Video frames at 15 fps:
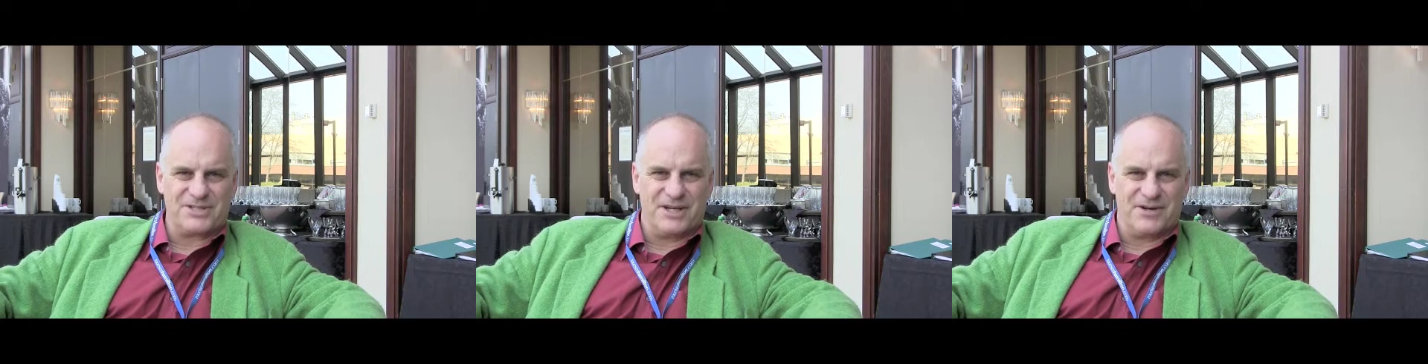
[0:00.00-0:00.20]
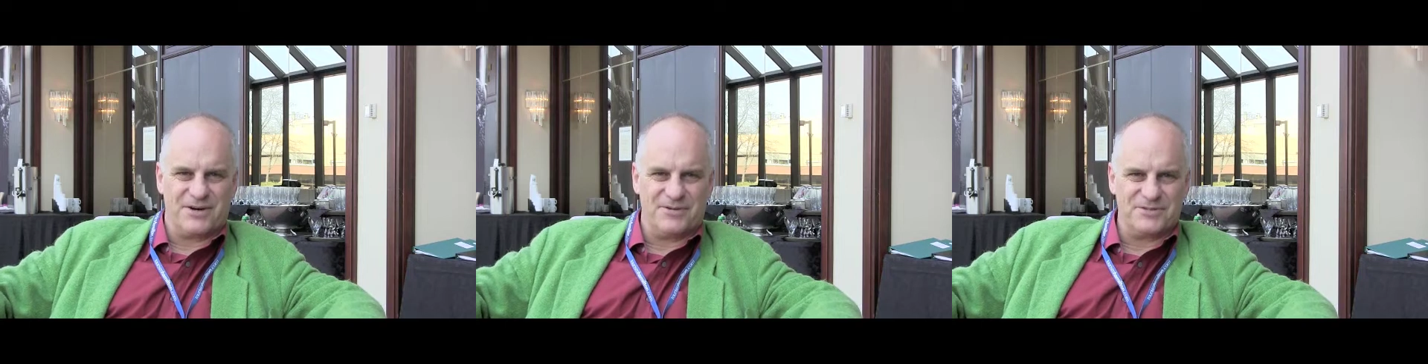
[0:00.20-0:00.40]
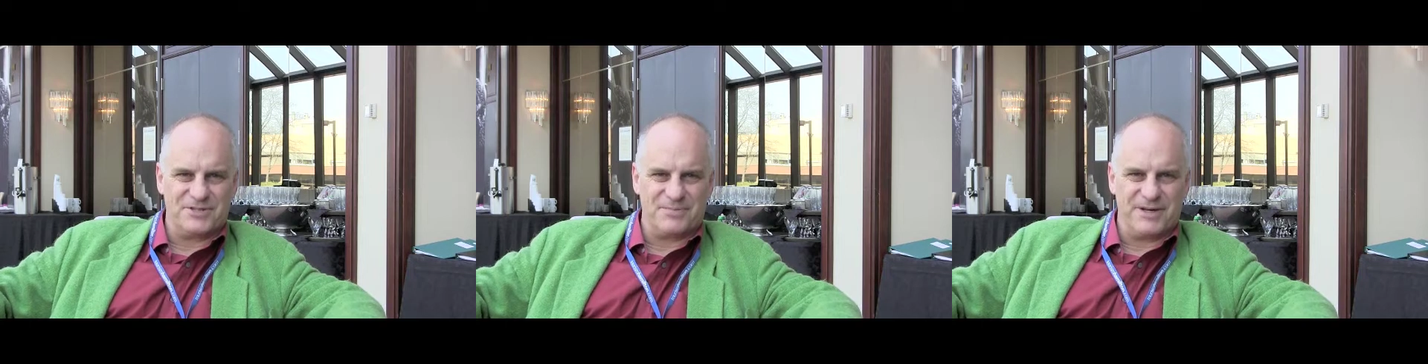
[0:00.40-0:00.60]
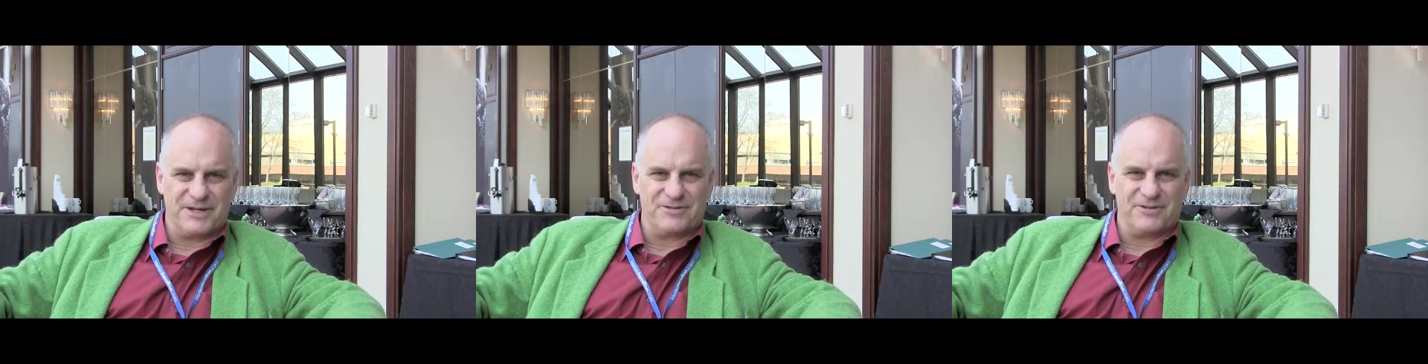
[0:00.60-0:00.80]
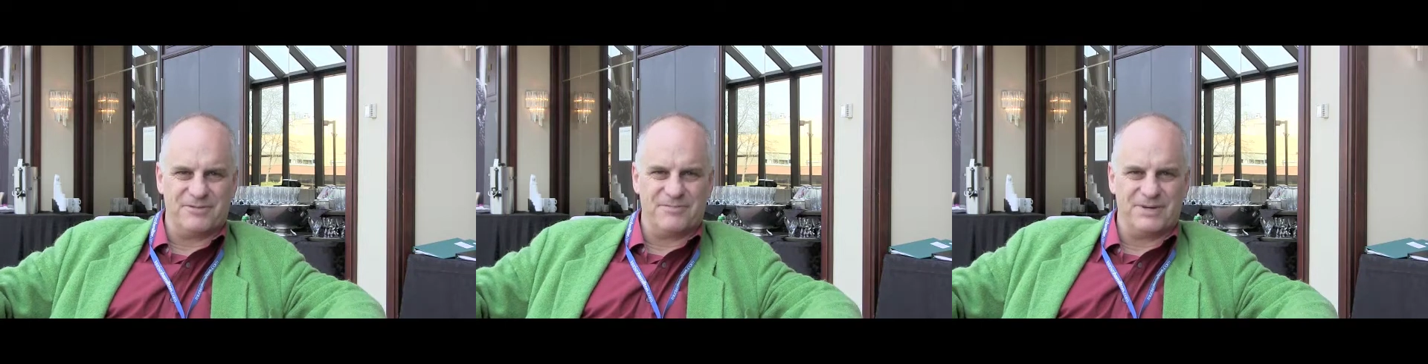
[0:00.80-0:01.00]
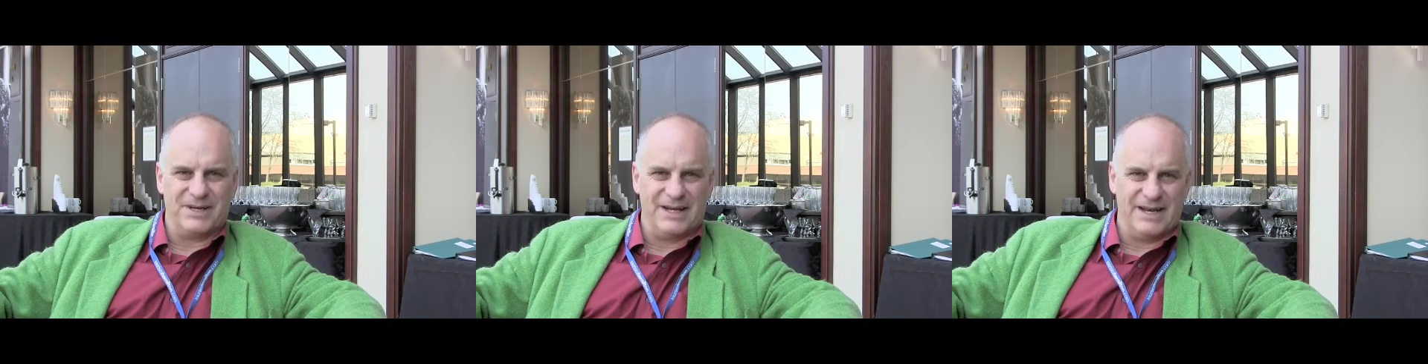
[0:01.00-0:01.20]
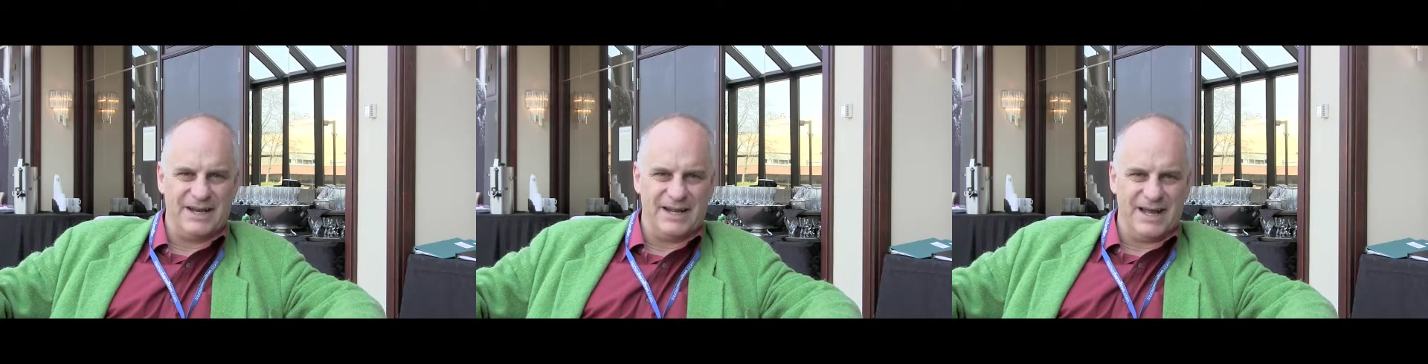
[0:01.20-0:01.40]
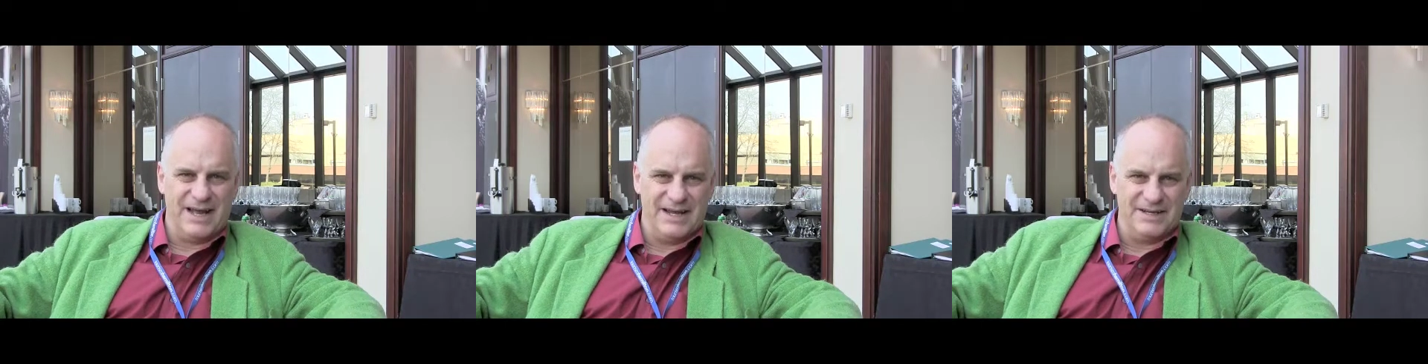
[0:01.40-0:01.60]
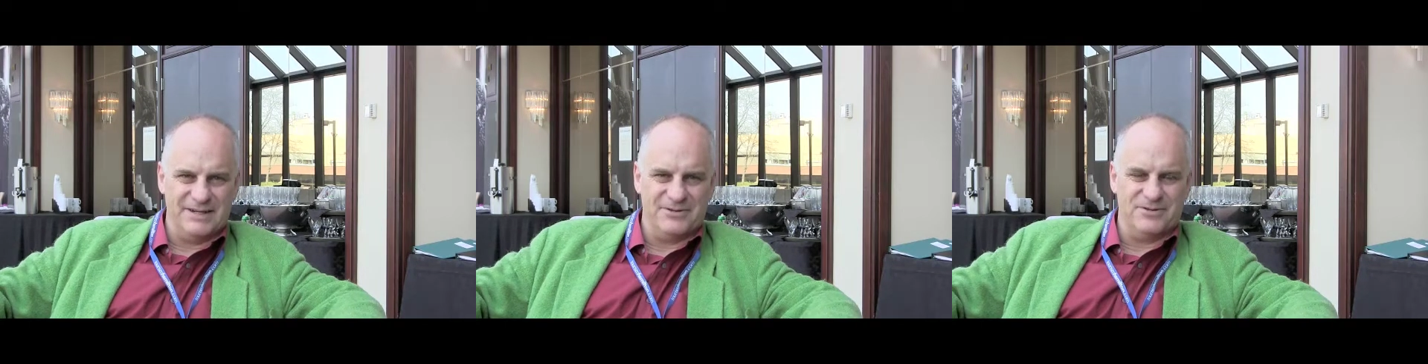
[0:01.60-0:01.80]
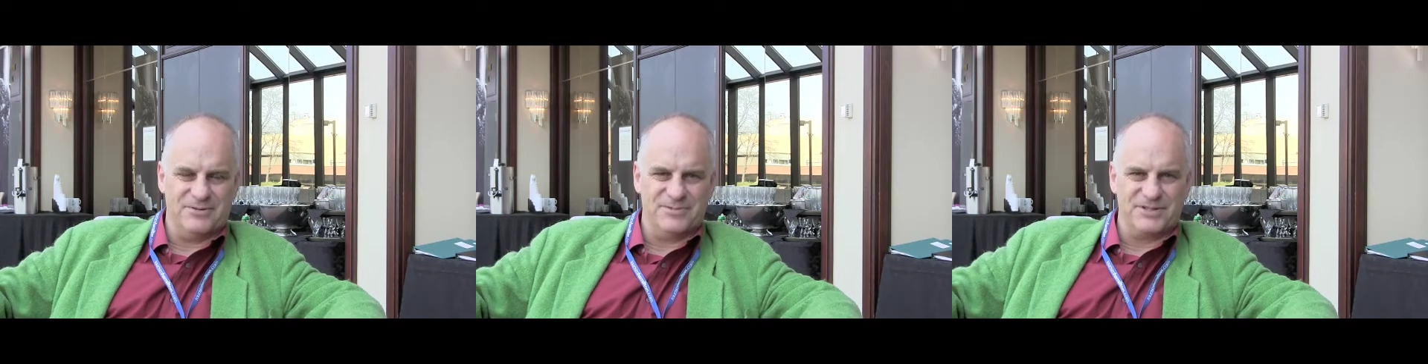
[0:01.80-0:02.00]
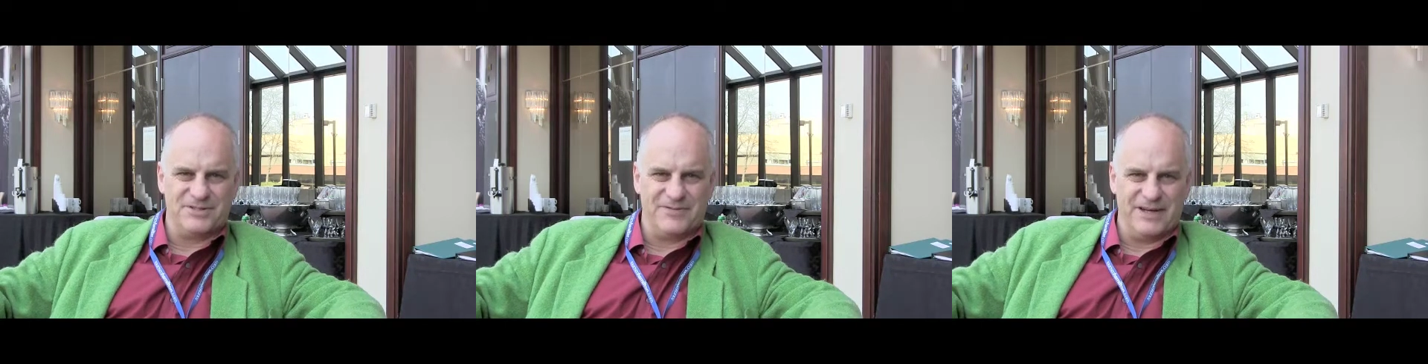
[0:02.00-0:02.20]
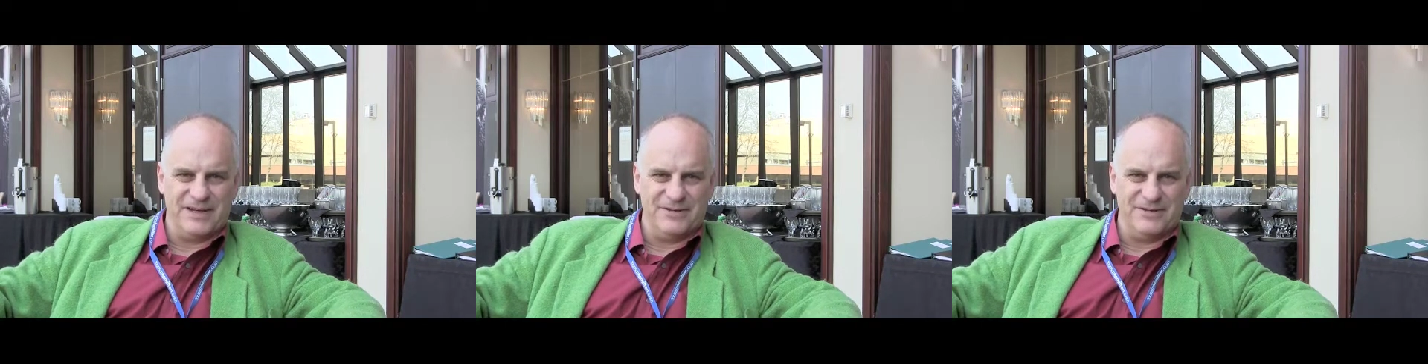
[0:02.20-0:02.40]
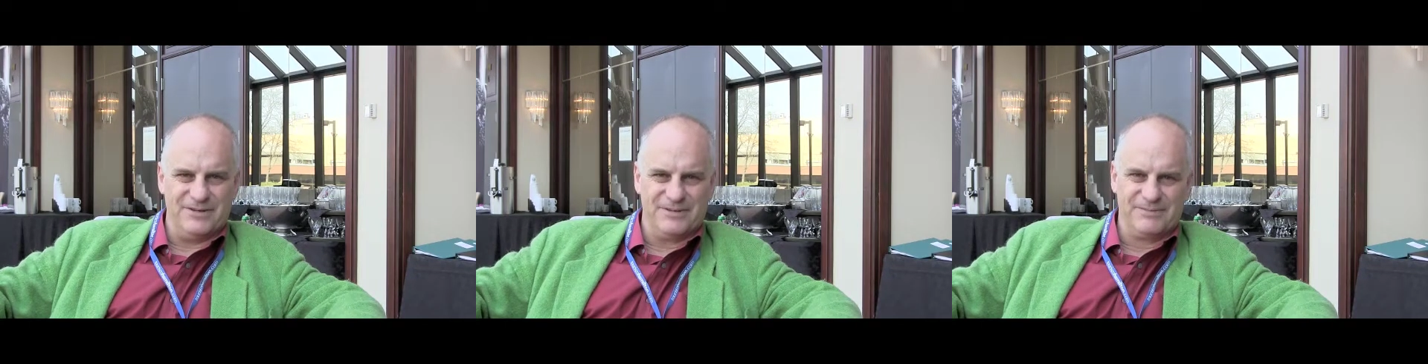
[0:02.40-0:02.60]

that whole spectrum and add enormous value.